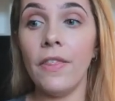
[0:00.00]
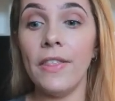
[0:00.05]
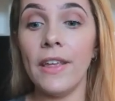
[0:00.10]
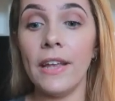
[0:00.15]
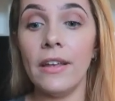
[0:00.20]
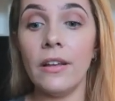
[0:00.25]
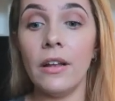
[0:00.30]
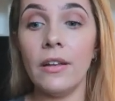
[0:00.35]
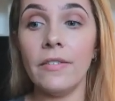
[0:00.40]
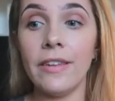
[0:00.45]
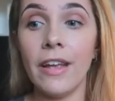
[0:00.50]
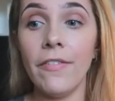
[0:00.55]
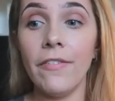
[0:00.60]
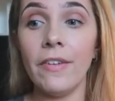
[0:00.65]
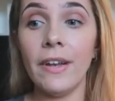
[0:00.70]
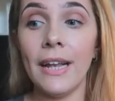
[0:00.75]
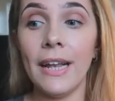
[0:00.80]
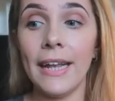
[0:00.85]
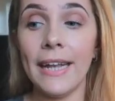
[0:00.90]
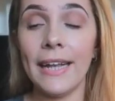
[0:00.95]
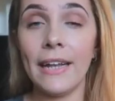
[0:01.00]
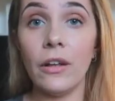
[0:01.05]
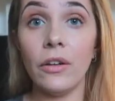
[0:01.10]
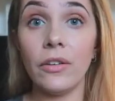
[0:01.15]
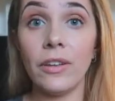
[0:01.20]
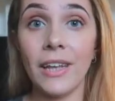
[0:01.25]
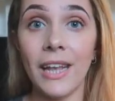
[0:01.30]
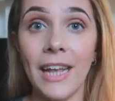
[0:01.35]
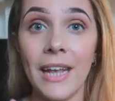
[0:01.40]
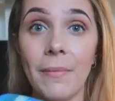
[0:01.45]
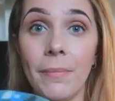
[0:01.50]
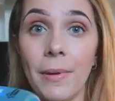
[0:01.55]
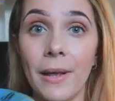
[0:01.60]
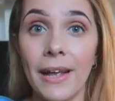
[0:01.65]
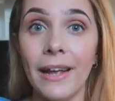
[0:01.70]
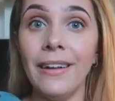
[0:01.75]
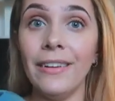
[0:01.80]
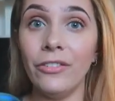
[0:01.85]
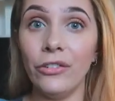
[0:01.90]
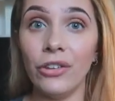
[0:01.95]
then definitely keep
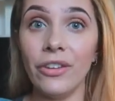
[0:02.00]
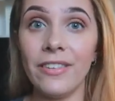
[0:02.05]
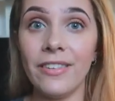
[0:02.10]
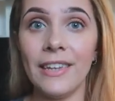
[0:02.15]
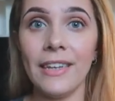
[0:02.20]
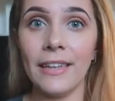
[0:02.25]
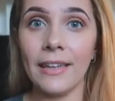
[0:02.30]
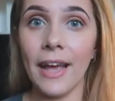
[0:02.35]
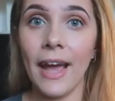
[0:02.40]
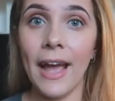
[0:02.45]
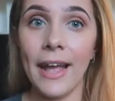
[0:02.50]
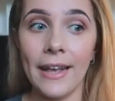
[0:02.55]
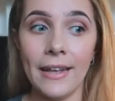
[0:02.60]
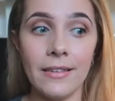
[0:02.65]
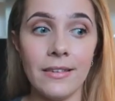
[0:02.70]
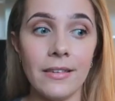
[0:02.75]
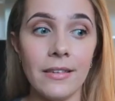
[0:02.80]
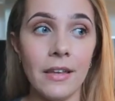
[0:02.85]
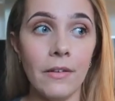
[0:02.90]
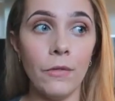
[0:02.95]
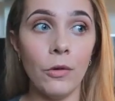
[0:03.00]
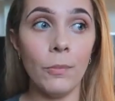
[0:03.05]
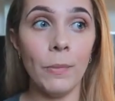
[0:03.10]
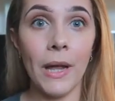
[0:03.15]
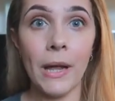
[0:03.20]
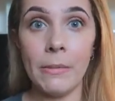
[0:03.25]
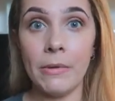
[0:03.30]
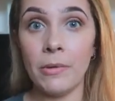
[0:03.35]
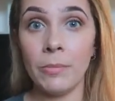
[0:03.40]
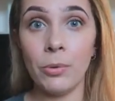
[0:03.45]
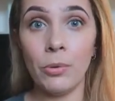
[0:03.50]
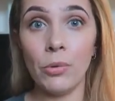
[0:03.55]
it, just in case if your baby's